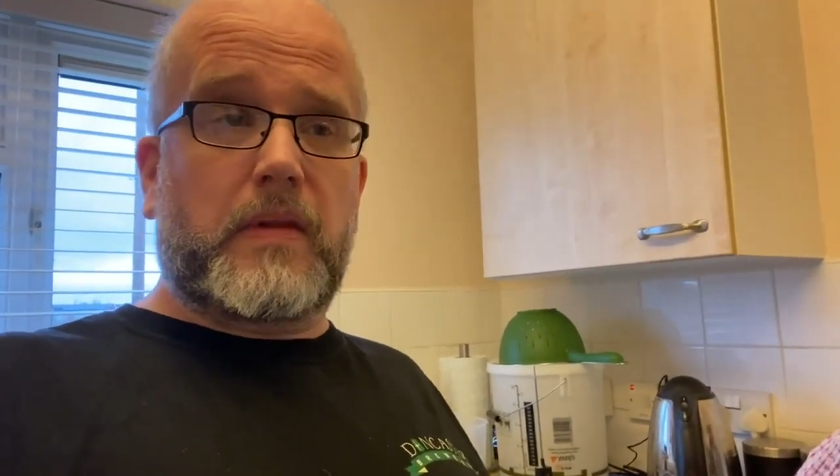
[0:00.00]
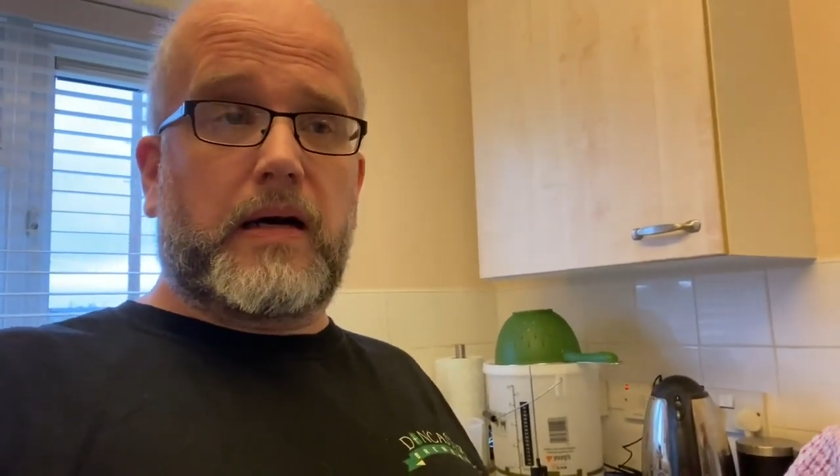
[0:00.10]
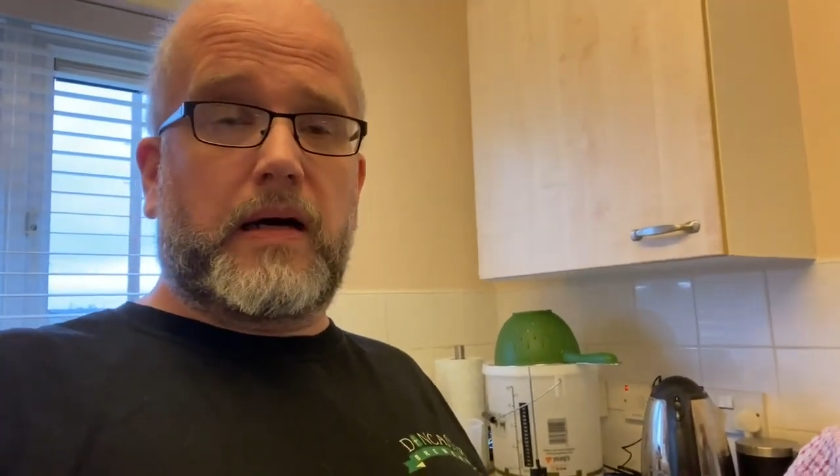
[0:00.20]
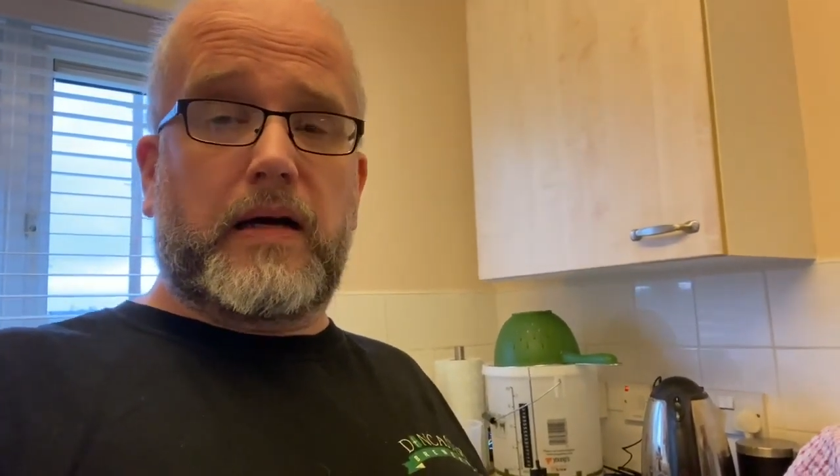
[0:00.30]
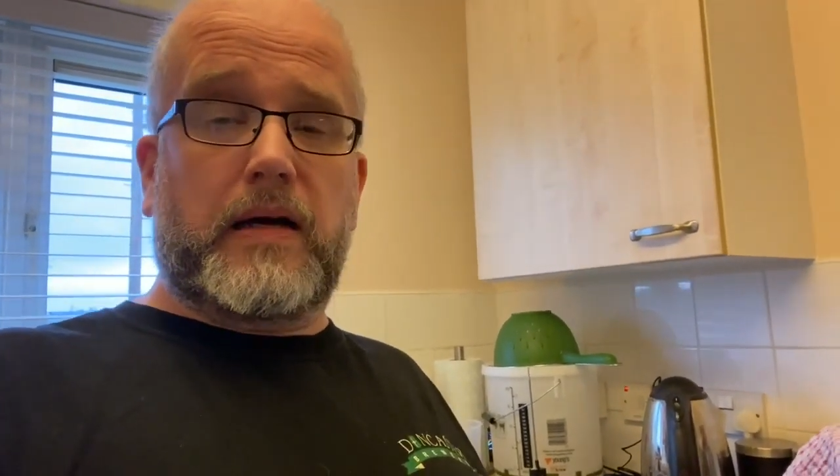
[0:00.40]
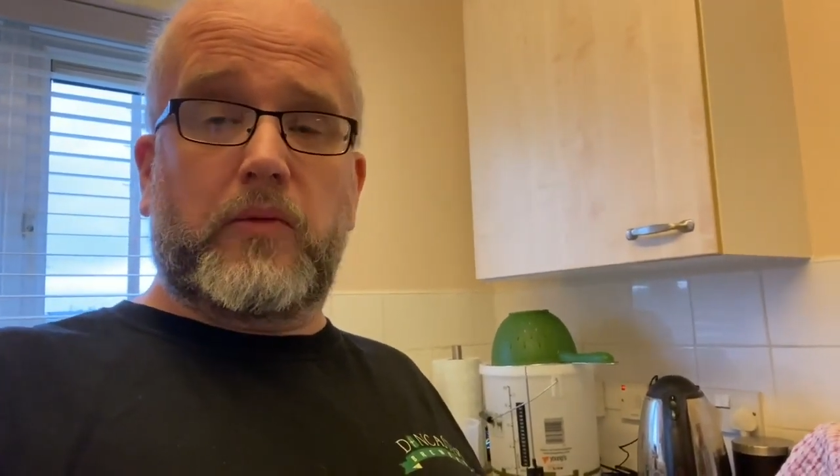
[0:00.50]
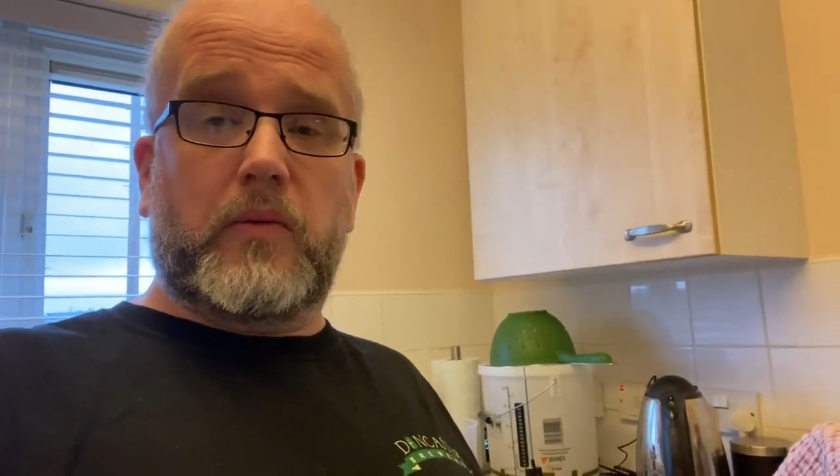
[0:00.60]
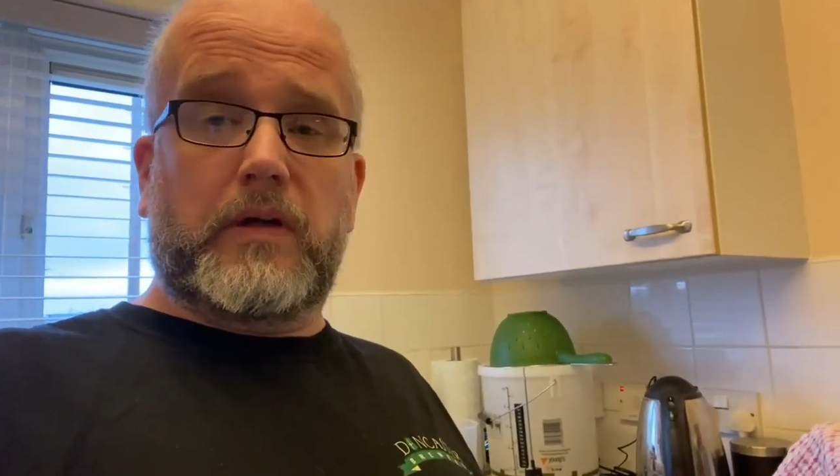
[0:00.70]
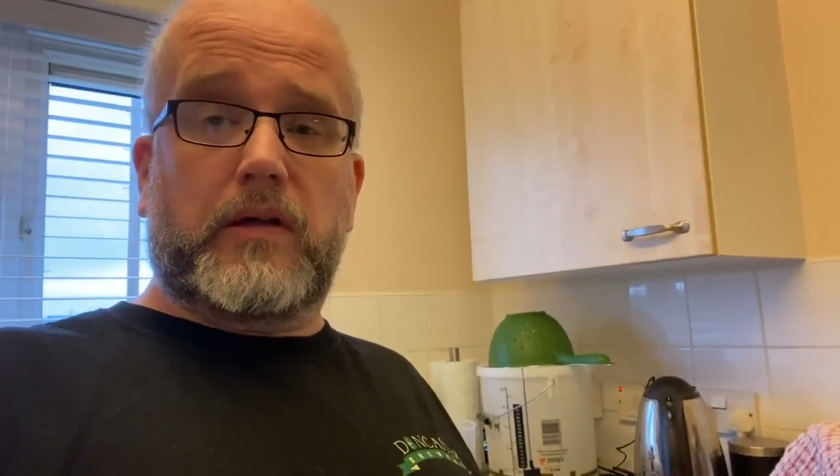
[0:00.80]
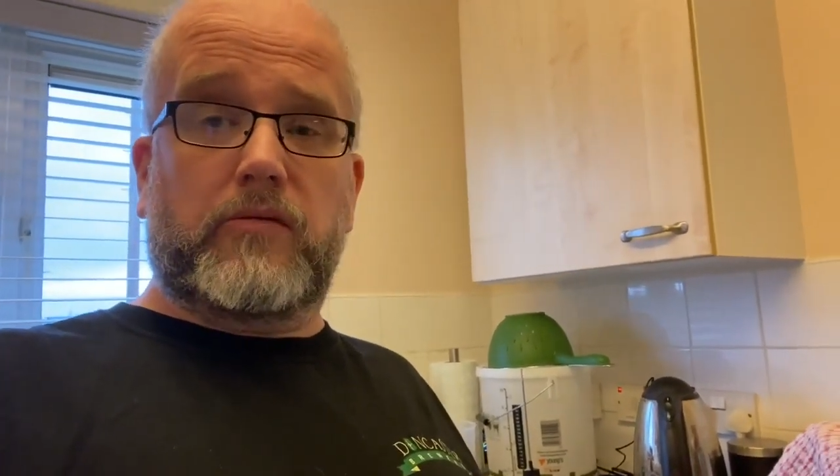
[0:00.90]
I
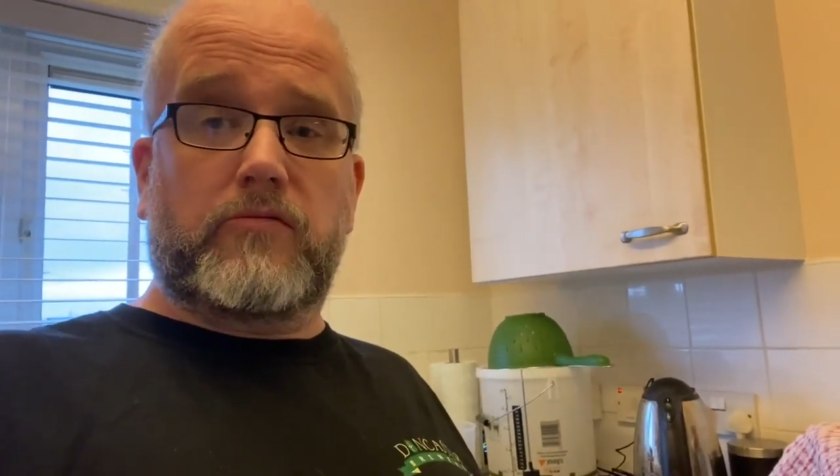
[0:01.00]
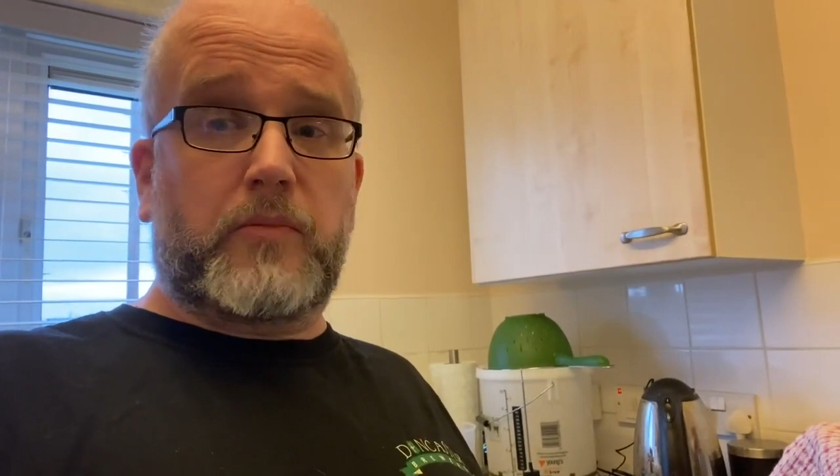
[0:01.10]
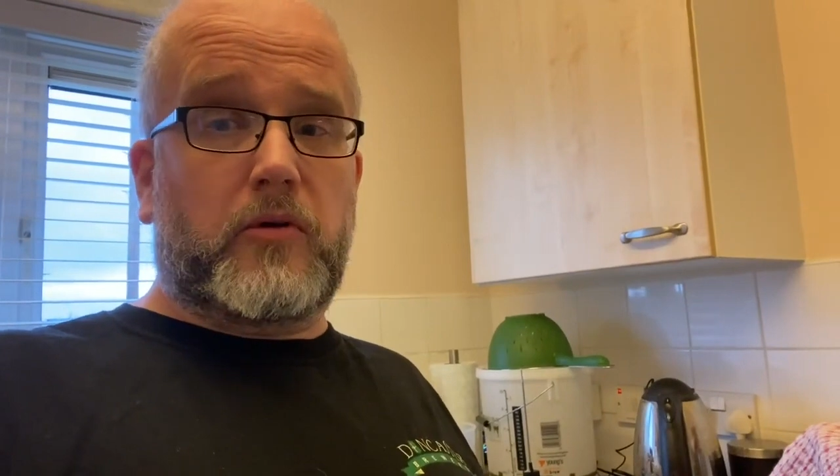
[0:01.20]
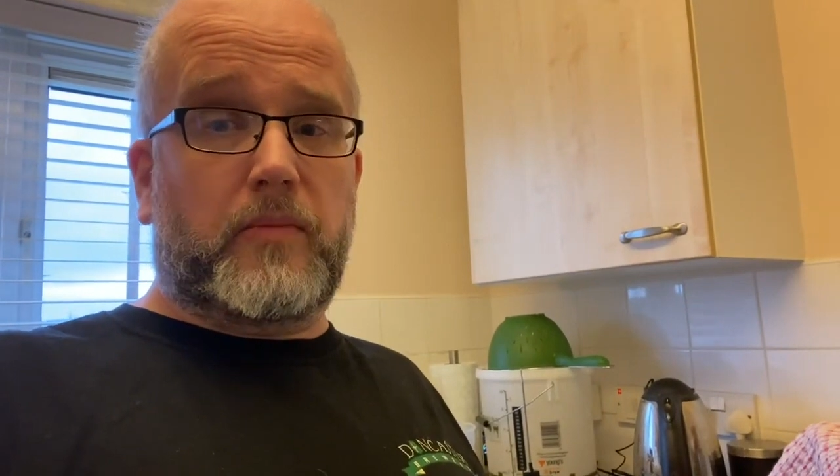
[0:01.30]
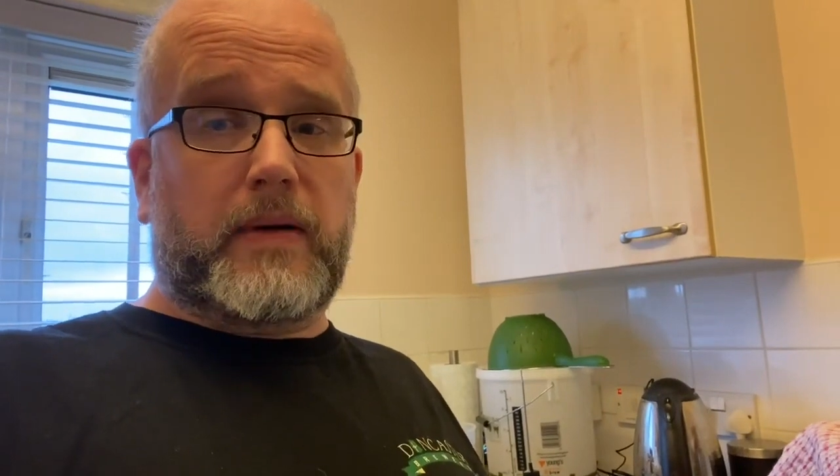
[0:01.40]
will report